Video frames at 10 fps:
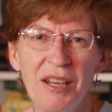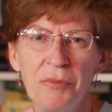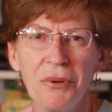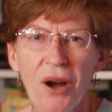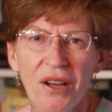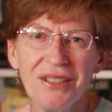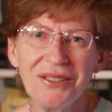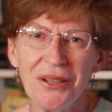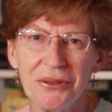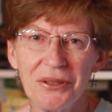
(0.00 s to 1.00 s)

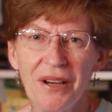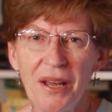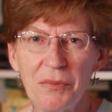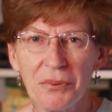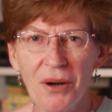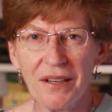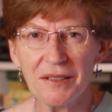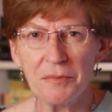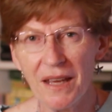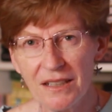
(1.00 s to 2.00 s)
Product owner and
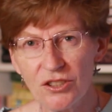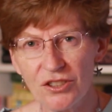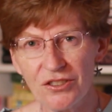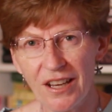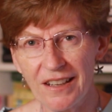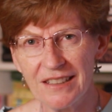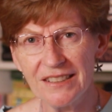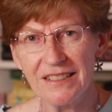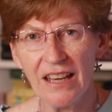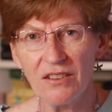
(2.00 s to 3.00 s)
product manager titles
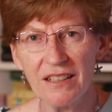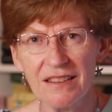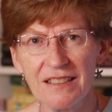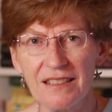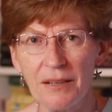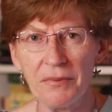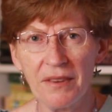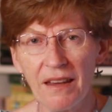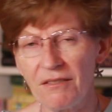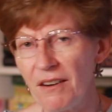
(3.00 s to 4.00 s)
sound like the same
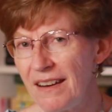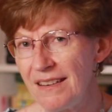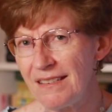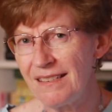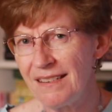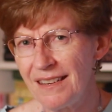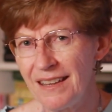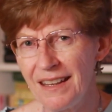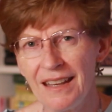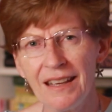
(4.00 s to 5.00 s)
thing, right?
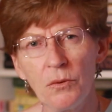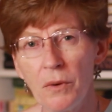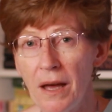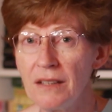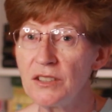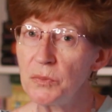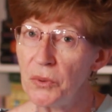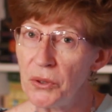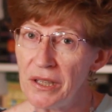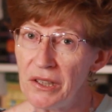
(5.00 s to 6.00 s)
Well,
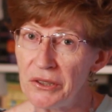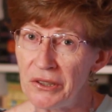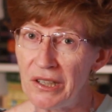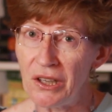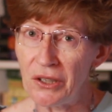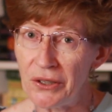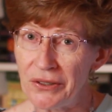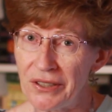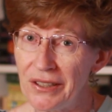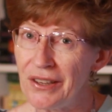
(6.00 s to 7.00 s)
spoiler
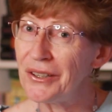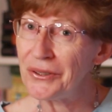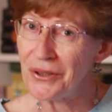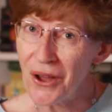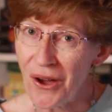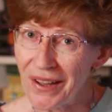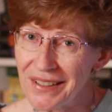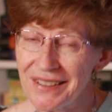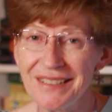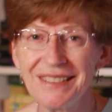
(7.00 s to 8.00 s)
alert, they're not.
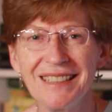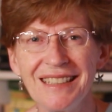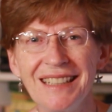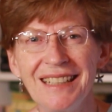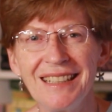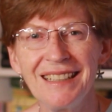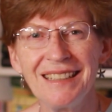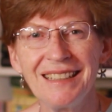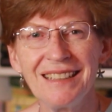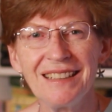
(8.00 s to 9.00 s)

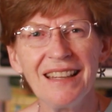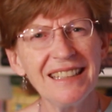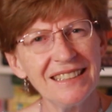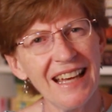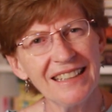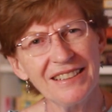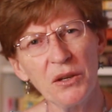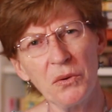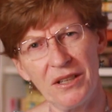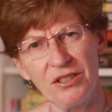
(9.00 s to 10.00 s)
Let's ask the
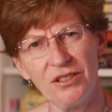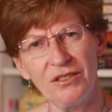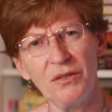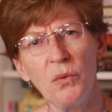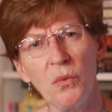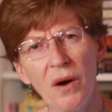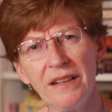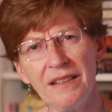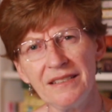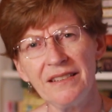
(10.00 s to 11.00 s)
question,
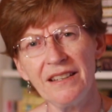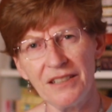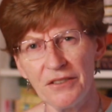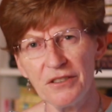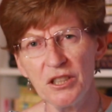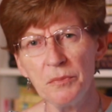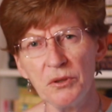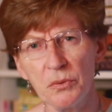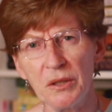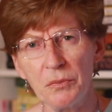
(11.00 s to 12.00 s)
what is the difference
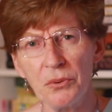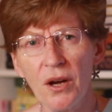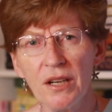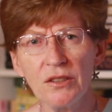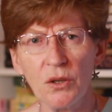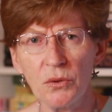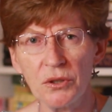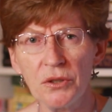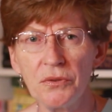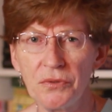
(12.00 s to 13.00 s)
between product
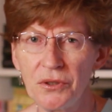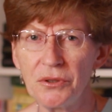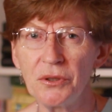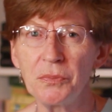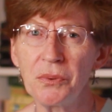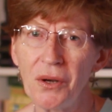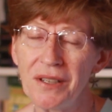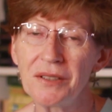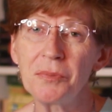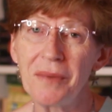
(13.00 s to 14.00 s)
owner versus
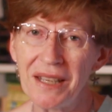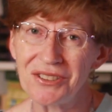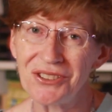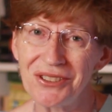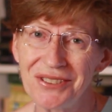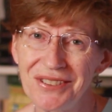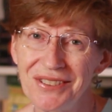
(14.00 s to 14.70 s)
product manager?